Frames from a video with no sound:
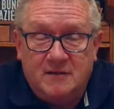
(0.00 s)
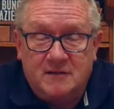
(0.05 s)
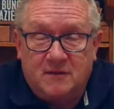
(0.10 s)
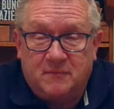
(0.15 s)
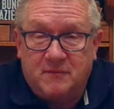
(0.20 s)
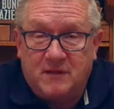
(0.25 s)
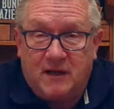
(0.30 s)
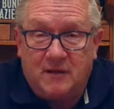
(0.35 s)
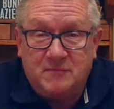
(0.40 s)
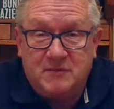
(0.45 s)

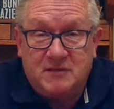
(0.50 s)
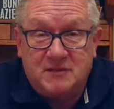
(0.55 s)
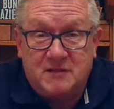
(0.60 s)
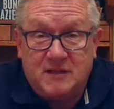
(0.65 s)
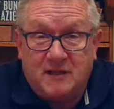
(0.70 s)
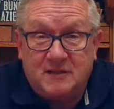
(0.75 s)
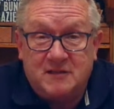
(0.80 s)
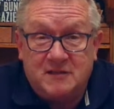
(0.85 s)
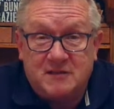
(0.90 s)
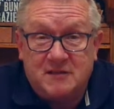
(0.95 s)
Sometimes
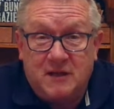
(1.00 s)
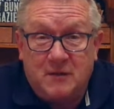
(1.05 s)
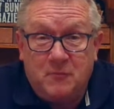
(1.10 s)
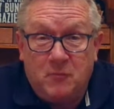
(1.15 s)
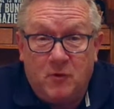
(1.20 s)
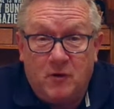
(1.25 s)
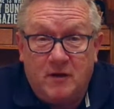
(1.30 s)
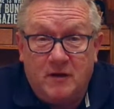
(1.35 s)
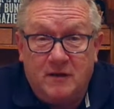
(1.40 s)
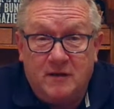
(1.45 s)
it's not the
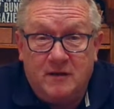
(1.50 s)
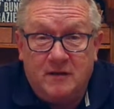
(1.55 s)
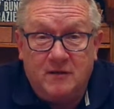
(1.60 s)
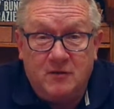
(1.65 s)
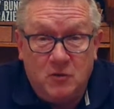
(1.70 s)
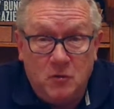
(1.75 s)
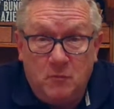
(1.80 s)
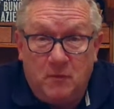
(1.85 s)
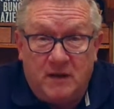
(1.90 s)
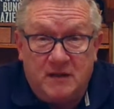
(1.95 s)
same way
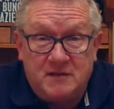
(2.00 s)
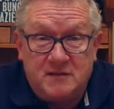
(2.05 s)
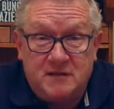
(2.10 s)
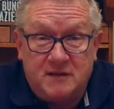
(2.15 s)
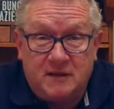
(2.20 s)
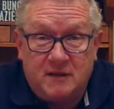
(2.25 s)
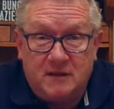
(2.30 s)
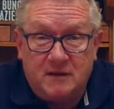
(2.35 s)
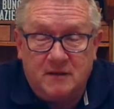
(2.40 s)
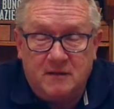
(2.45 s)
that you might
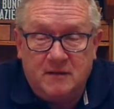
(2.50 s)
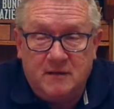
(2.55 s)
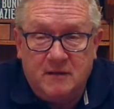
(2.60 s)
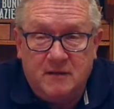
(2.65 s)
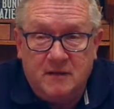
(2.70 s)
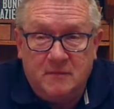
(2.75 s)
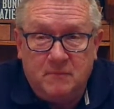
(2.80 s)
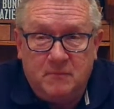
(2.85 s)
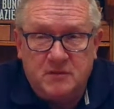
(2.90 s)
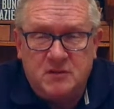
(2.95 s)
see it,
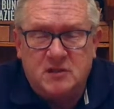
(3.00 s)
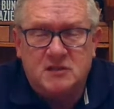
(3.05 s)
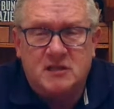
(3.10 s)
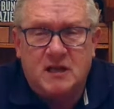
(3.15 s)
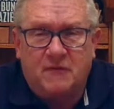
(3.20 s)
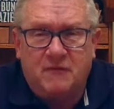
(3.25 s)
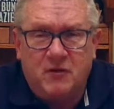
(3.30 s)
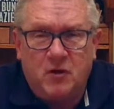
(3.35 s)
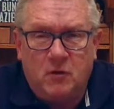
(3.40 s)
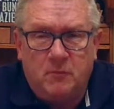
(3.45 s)
but
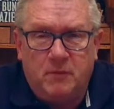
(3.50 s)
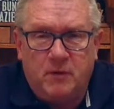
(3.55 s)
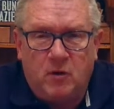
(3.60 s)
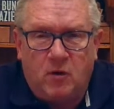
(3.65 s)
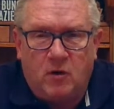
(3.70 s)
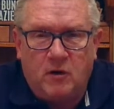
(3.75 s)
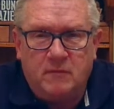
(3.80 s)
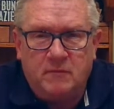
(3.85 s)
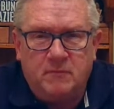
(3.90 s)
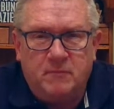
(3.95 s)
just have an open
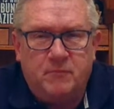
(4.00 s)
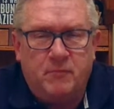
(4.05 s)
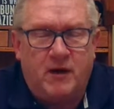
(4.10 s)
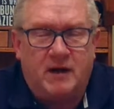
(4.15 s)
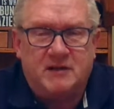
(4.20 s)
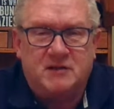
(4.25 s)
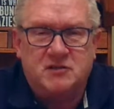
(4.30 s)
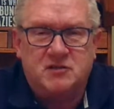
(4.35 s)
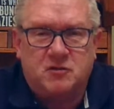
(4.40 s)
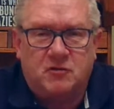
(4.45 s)
heart and
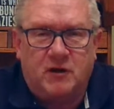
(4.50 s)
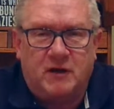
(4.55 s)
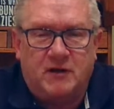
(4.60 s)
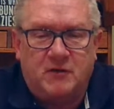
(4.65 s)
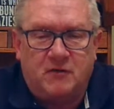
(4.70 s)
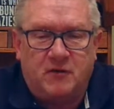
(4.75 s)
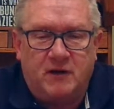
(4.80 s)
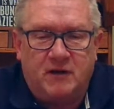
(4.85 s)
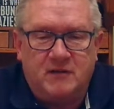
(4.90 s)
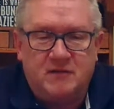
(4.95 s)
practice
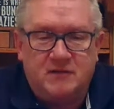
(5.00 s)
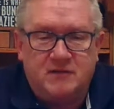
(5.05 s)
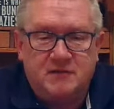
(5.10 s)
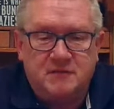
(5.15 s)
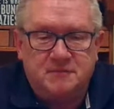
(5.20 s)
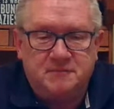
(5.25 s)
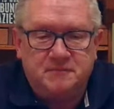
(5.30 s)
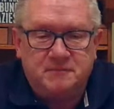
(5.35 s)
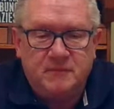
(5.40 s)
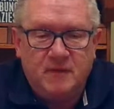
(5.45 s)
great
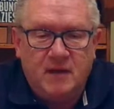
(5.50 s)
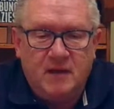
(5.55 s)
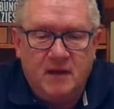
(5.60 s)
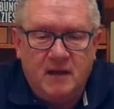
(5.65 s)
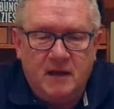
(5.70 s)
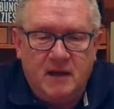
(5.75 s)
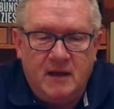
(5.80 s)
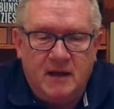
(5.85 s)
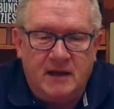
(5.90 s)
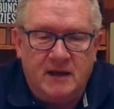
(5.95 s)
grace.
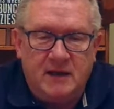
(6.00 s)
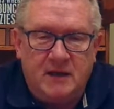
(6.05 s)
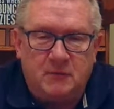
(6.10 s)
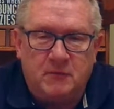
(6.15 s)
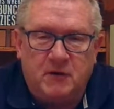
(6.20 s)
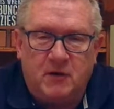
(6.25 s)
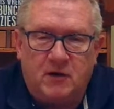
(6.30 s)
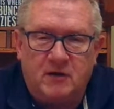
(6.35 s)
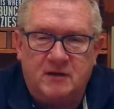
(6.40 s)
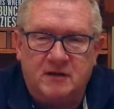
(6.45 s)
Hey,
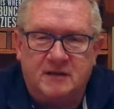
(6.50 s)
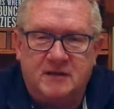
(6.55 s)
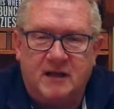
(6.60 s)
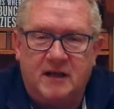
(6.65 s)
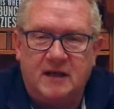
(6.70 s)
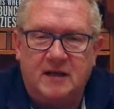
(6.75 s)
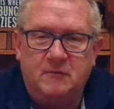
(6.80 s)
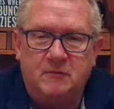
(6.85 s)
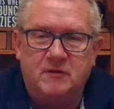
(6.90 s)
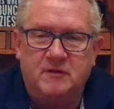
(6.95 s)
here we are
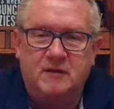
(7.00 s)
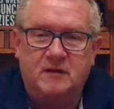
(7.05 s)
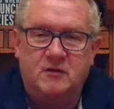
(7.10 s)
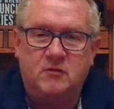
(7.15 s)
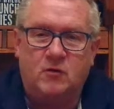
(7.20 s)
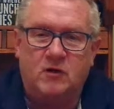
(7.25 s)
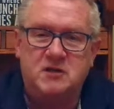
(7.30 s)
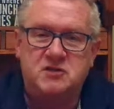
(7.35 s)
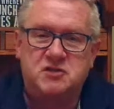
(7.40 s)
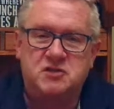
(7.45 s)
today with
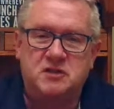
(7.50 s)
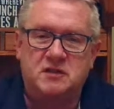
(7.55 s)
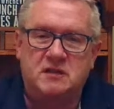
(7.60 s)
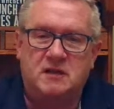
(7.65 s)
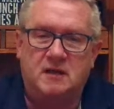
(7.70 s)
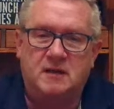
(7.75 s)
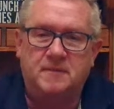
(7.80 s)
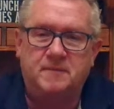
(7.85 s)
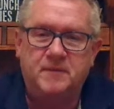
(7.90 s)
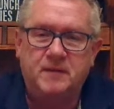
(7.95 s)
a
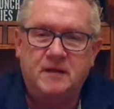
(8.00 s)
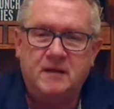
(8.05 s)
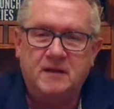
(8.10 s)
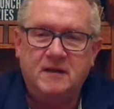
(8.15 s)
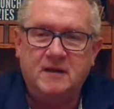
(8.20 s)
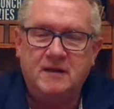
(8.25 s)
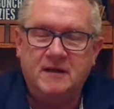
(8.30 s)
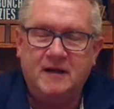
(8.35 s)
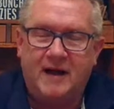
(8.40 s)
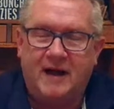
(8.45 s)
question.
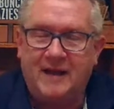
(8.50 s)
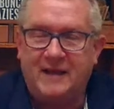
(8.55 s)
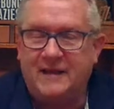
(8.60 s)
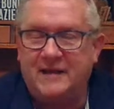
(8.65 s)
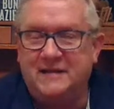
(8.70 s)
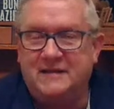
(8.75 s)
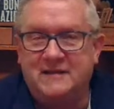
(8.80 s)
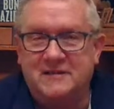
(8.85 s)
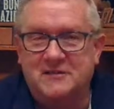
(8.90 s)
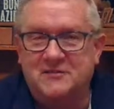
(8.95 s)
I
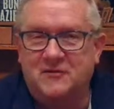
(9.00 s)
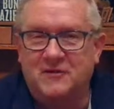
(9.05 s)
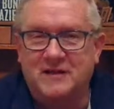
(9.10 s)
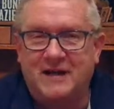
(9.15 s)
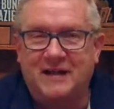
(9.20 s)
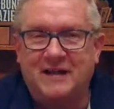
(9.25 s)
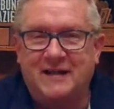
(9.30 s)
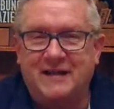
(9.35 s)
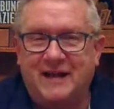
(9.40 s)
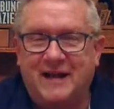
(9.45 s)
like this
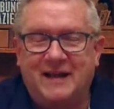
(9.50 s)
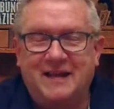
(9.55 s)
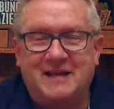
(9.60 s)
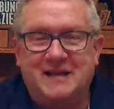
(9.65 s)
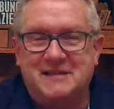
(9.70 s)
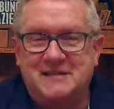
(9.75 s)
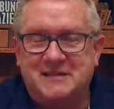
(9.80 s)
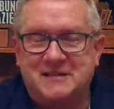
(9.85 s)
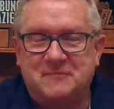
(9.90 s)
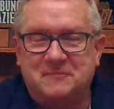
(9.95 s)
question. I
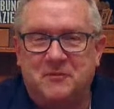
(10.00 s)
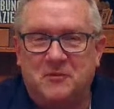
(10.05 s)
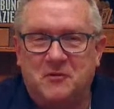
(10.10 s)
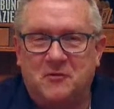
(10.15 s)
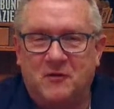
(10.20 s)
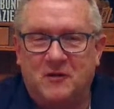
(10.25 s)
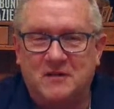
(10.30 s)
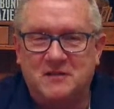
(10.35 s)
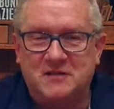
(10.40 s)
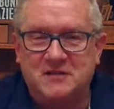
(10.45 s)
like
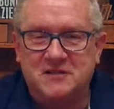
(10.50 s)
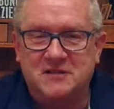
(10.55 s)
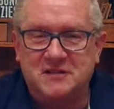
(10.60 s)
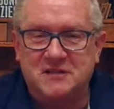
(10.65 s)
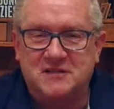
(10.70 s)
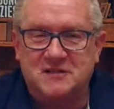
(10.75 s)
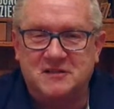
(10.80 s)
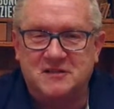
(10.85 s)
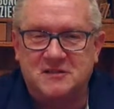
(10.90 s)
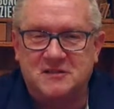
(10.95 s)
simple questions.
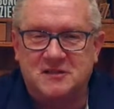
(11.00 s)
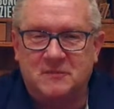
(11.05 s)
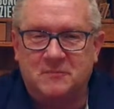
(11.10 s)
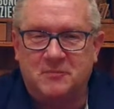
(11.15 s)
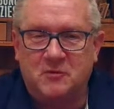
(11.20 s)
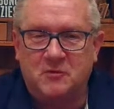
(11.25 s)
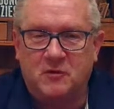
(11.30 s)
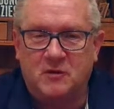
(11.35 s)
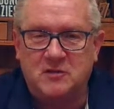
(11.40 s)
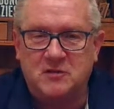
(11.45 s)
This is a
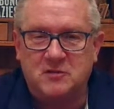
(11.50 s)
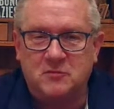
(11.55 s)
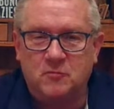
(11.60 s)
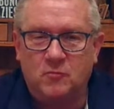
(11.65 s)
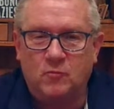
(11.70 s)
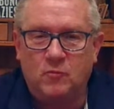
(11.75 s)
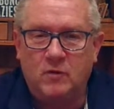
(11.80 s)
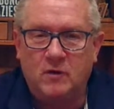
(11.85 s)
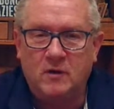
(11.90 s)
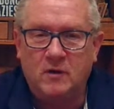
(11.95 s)
simple
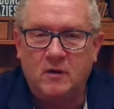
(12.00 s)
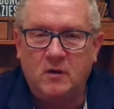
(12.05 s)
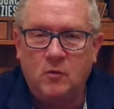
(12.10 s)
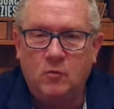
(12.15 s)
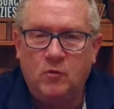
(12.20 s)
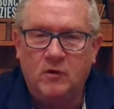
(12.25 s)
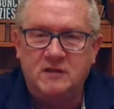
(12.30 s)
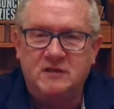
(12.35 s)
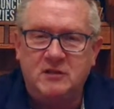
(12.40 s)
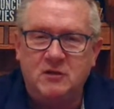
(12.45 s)
question.
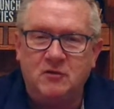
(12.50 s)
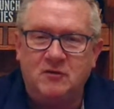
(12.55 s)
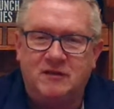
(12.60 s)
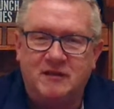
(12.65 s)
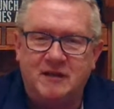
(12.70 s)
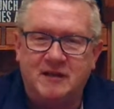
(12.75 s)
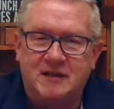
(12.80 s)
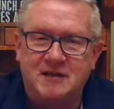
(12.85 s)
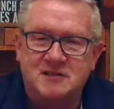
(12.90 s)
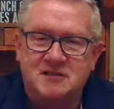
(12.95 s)
What do you
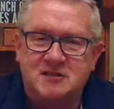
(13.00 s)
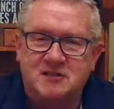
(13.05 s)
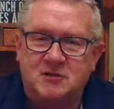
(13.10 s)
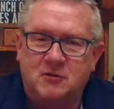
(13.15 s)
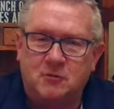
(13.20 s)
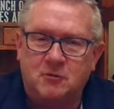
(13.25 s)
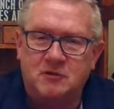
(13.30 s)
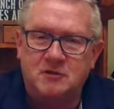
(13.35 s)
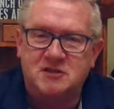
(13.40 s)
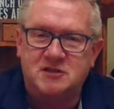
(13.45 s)
think is the
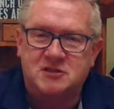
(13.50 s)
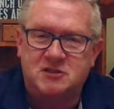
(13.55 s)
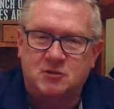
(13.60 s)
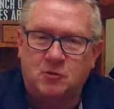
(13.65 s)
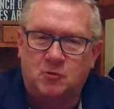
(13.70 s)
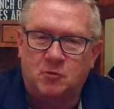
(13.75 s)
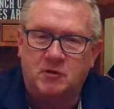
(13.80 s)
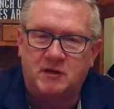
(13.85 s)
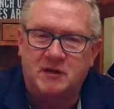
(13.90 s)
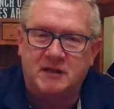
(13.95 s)
coolest
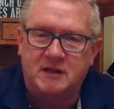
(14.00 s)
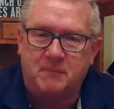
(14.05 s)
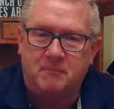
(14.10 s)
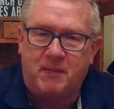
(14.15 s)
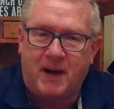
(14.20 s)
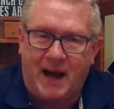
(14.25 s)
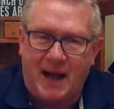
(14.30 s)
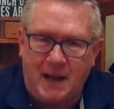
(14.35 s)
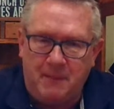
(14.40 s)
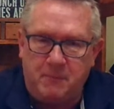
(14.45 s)
story in the
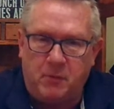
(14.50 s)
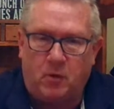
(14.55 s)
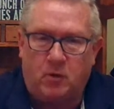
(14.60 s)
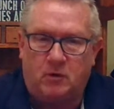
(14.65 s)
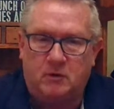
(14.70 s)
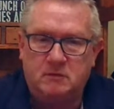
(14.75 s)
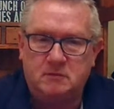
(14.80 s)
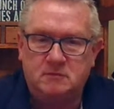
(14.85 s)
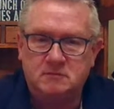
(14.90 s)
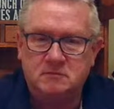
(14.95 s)

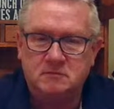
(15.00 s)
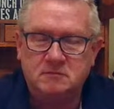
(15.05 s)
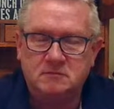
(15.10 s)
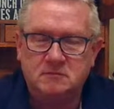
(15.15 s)
Bible?